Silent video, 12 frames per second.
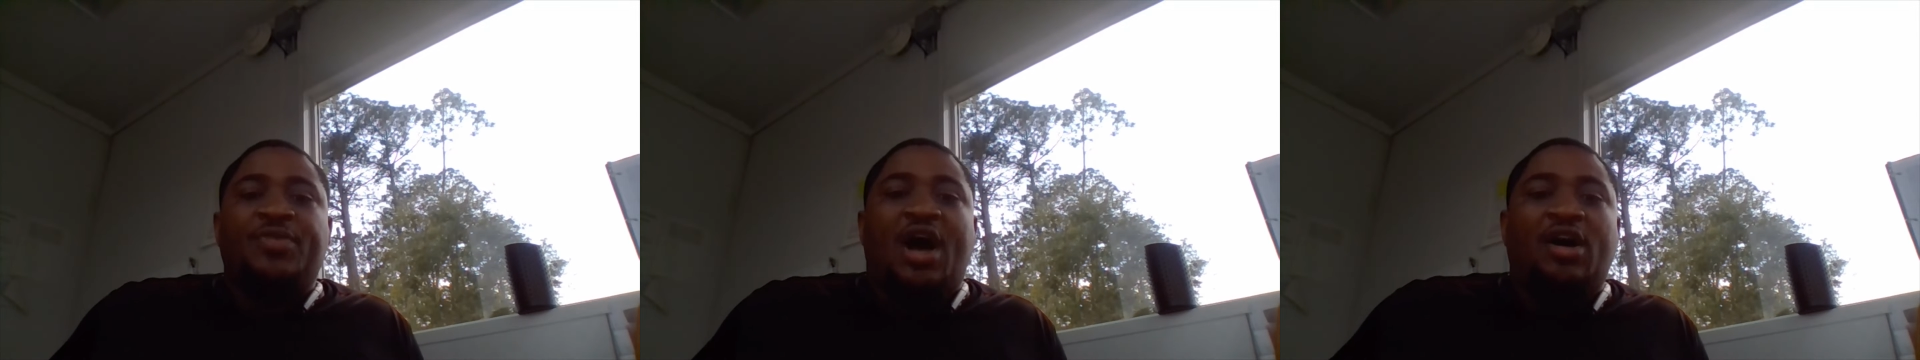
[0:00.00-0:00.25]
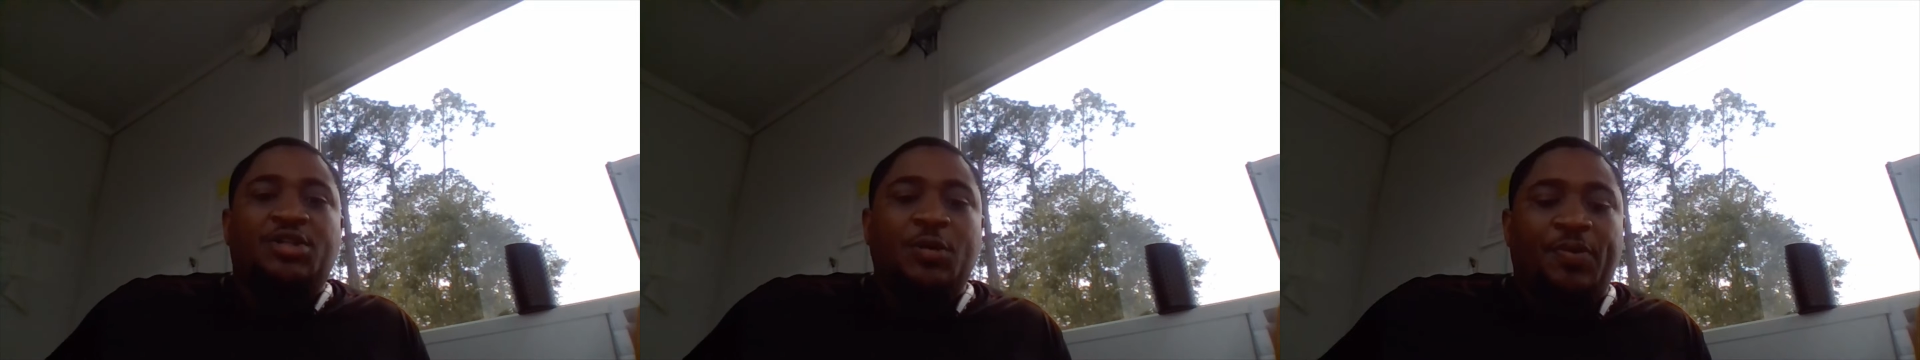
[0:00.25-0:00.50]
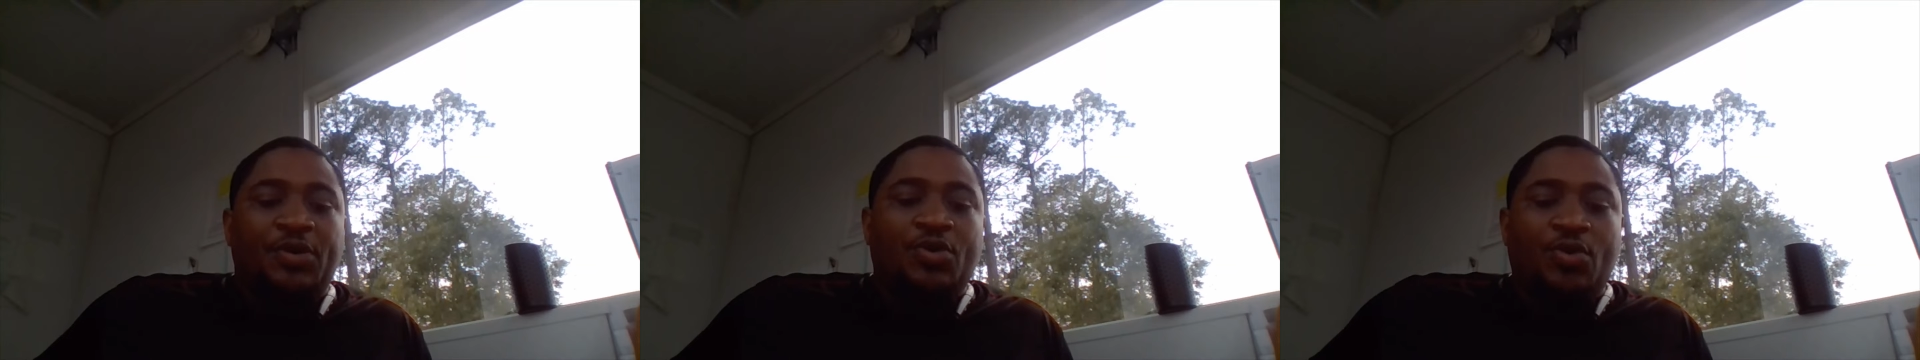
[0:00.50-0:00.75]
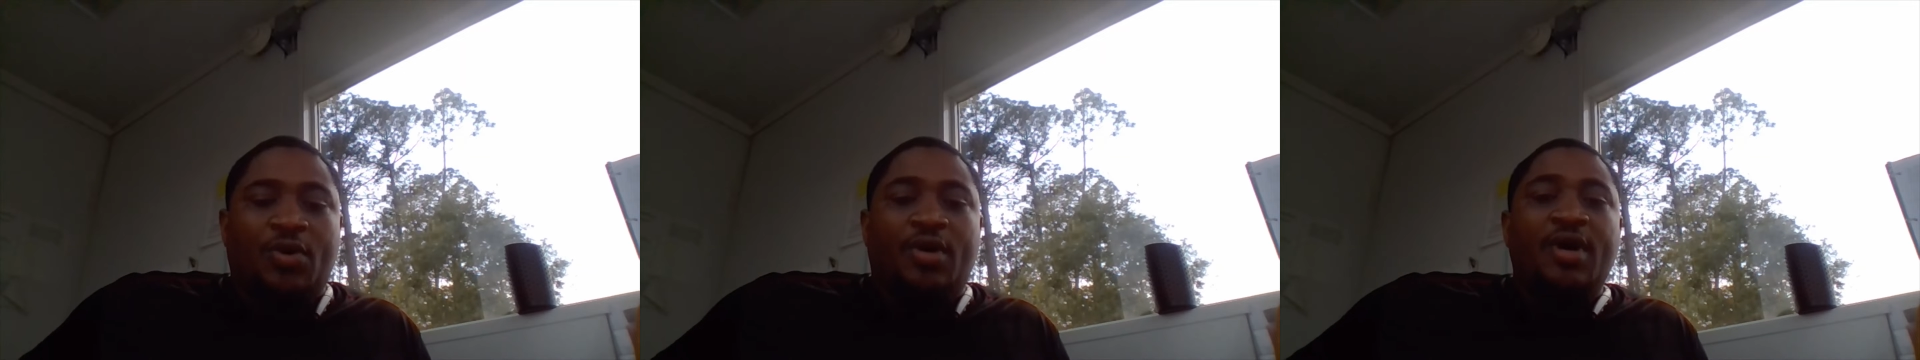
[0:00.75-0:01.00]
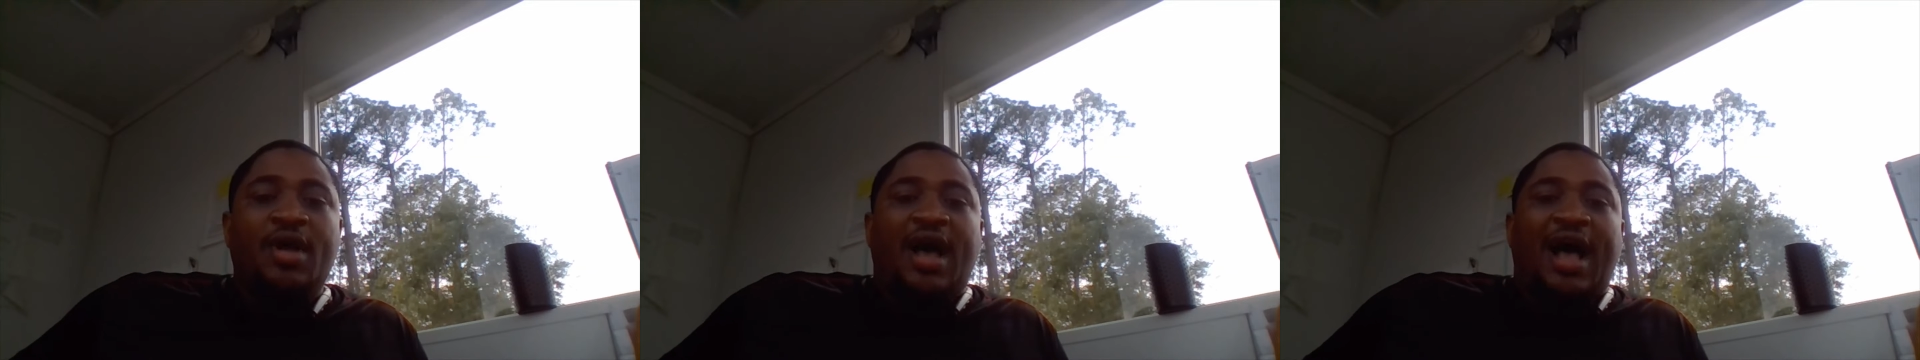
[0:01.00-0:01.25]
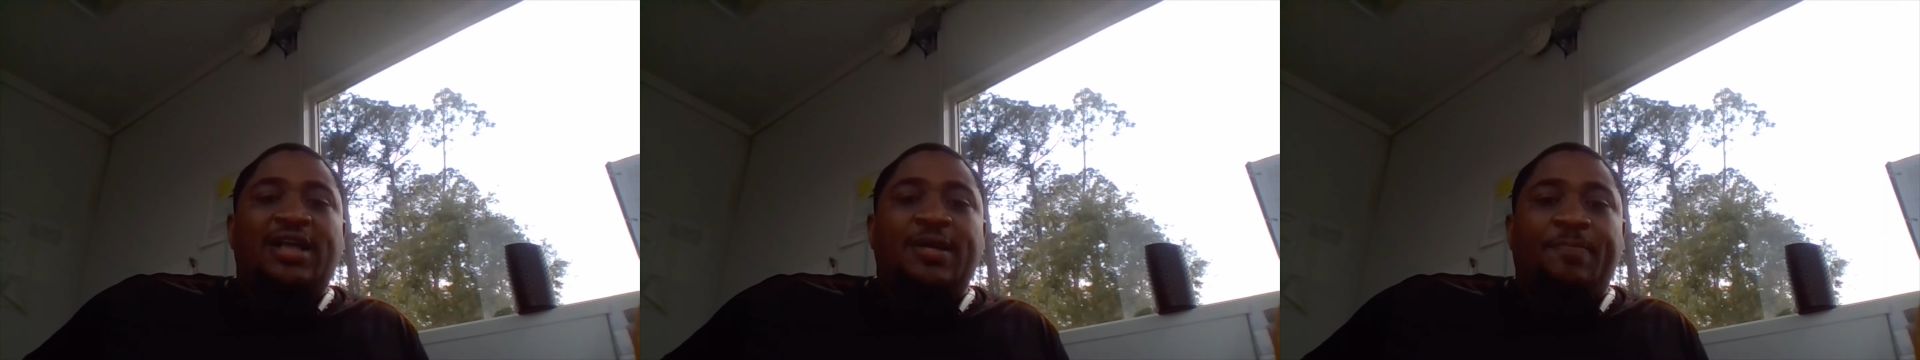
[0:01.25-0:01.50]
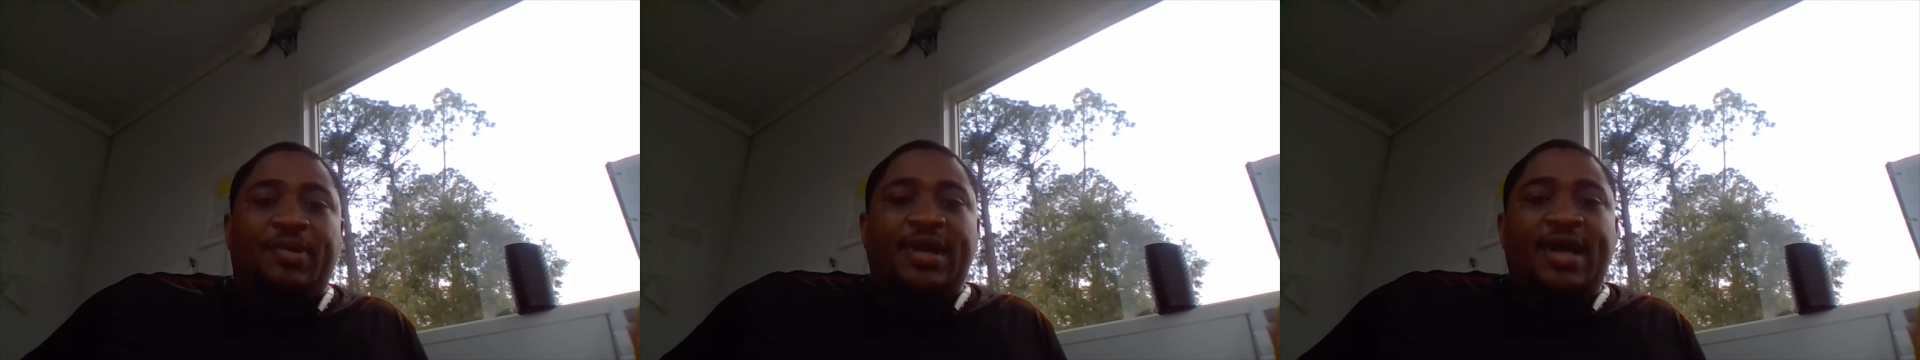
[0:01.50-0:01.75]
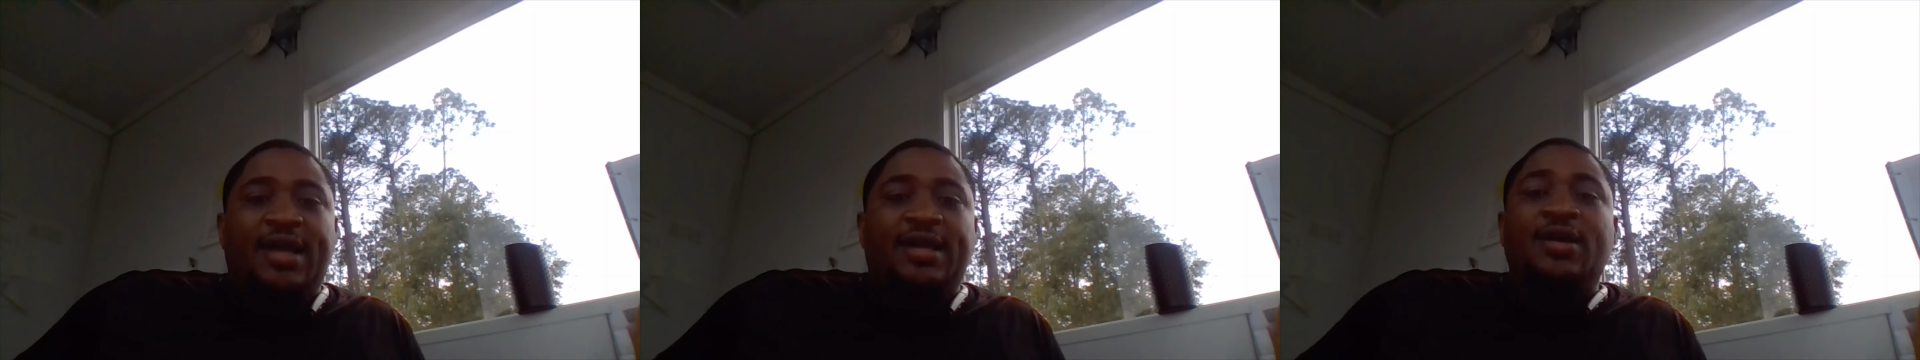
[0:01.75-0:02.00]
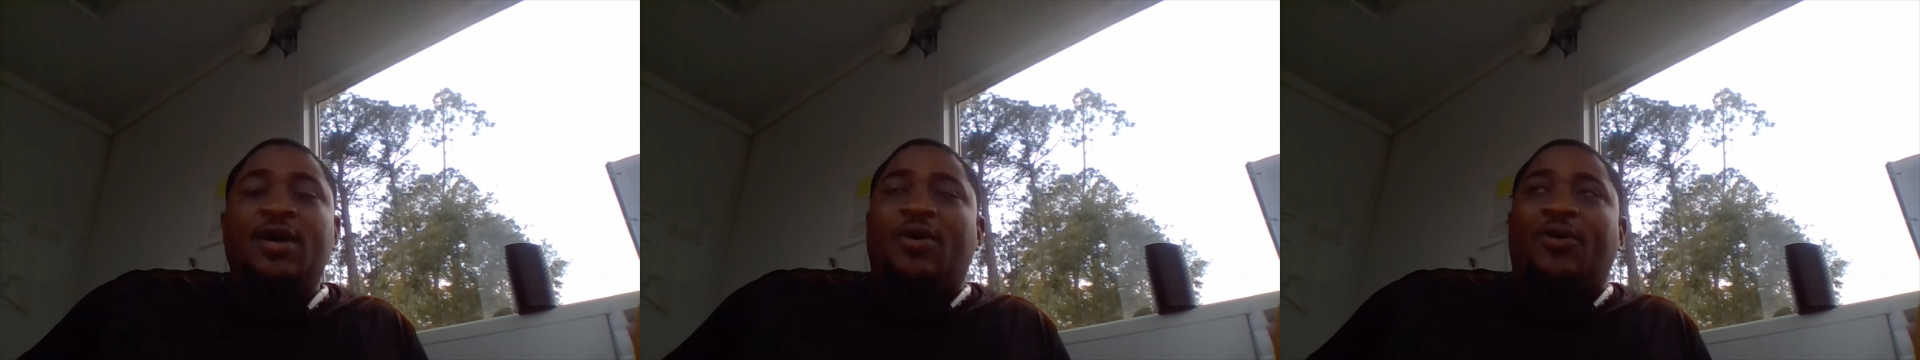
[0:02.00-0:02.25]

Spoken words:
entrepreneur, I can plan